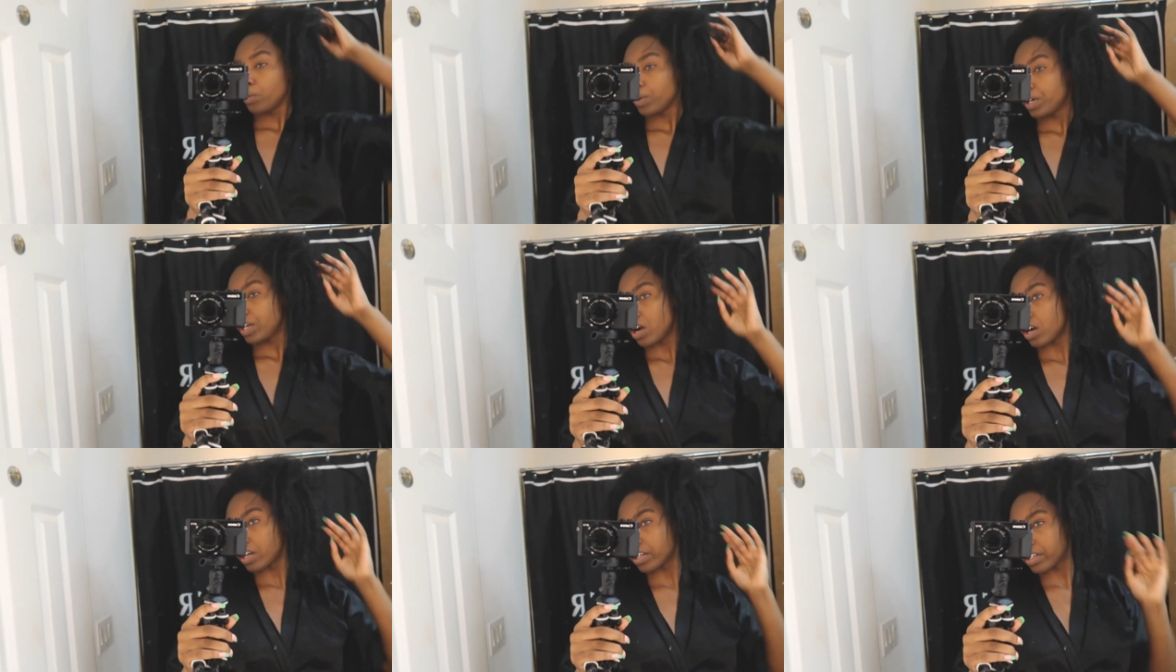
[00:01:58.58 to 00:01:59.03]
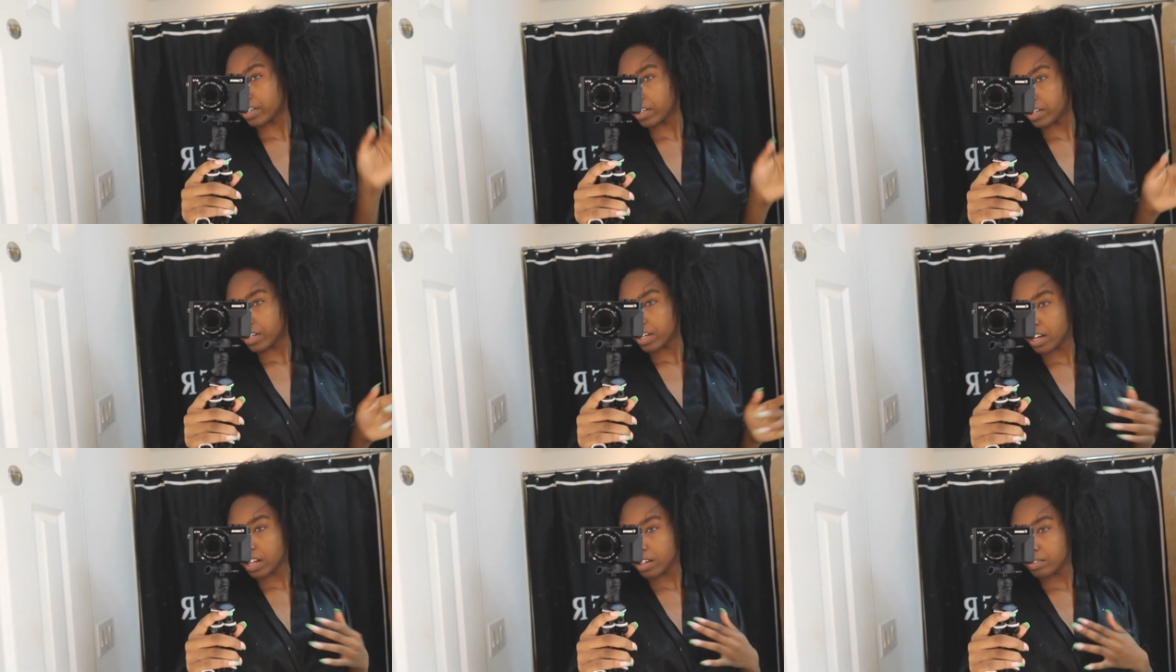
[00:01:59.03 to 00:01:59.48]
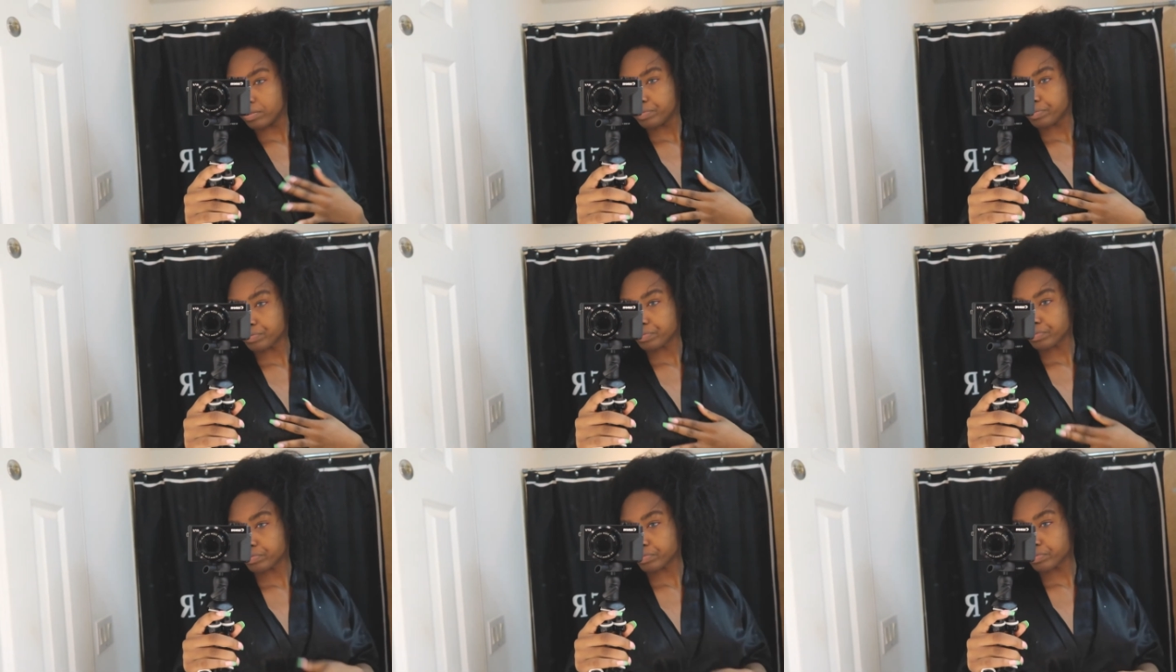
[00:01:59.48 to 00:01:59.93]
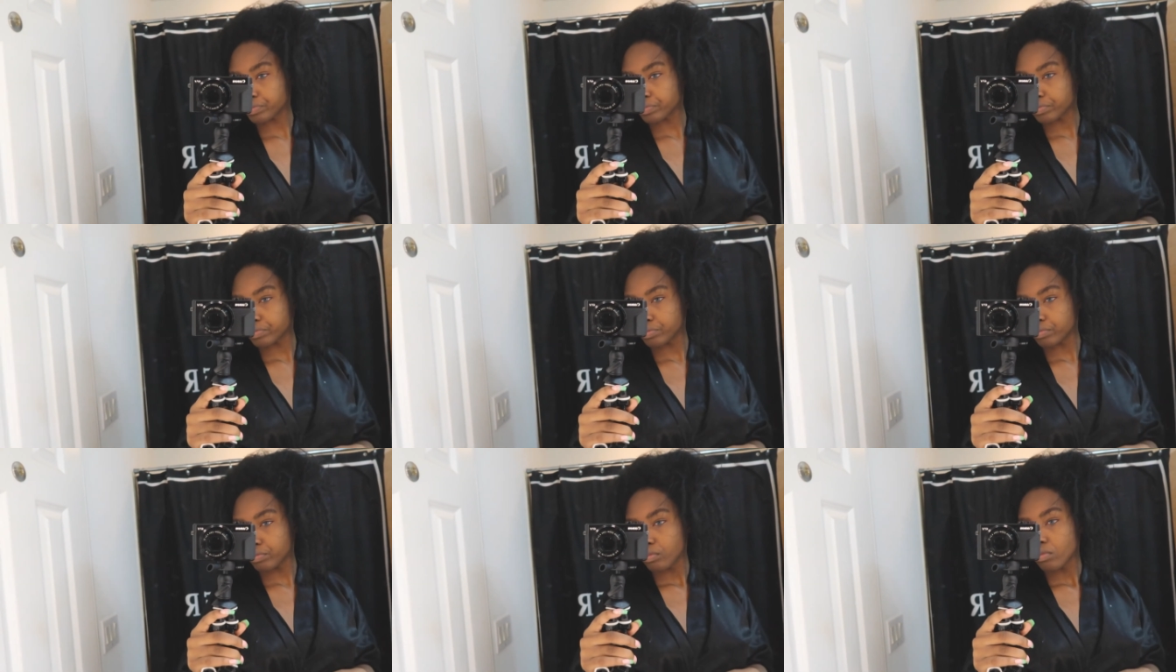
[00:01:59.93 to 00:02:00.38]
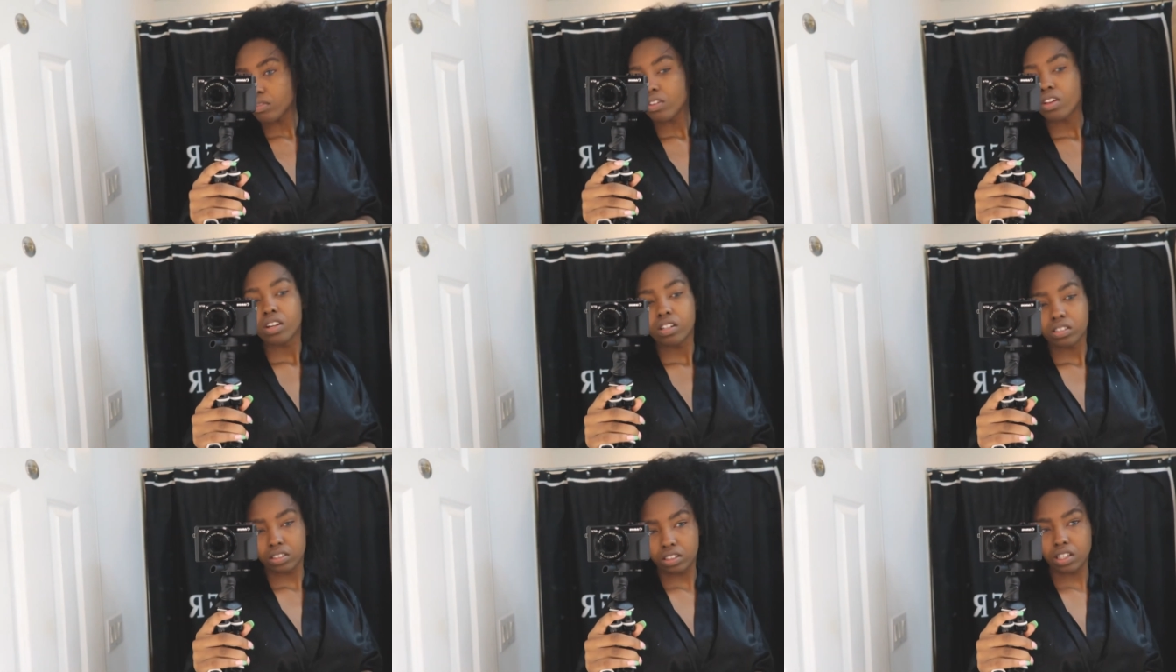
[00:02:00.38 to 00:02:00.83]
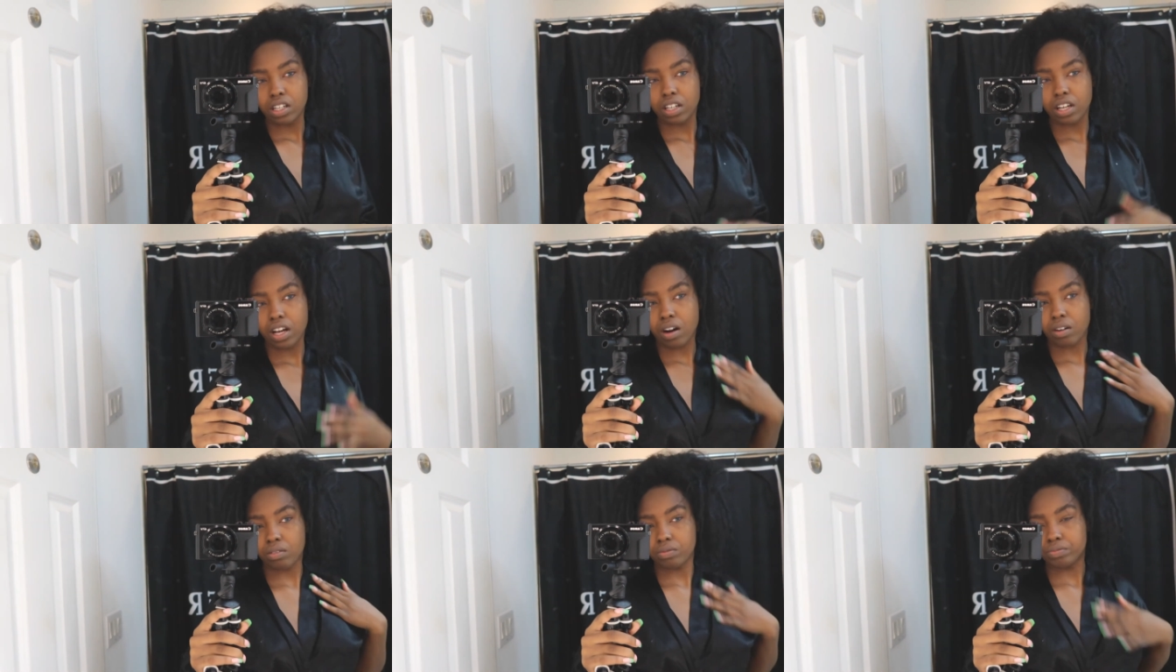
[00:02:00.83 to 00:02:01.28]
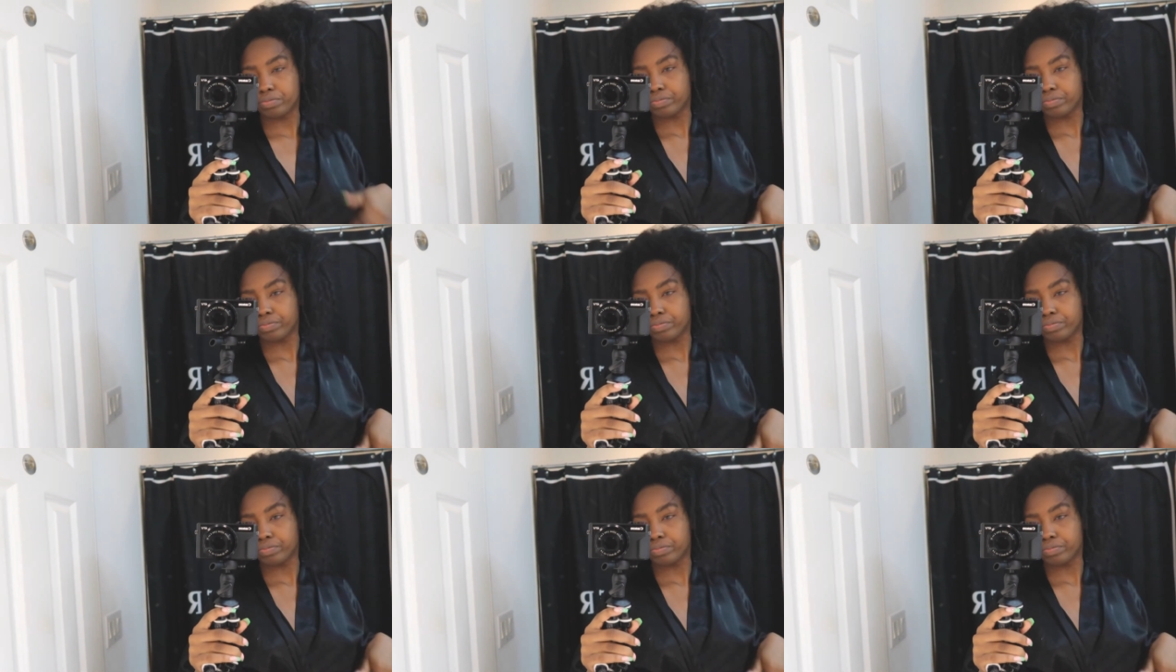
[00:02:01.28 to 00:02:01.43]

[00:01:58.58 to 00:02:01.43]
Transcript: We are good to go.